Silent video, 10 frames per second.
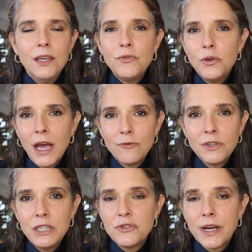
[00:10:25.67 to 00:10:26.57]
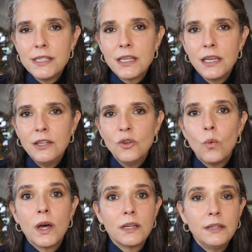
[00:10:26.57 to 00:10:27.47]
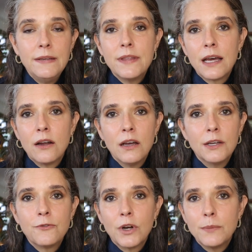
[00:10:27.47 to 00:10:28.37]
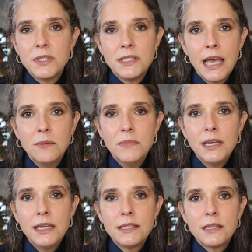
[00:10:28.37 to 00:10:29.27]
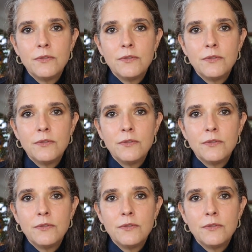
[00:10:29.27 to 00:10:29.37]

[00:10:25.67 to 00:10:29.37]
If you have really dry skin, you'll wanna leave that on for up to 10 minutes.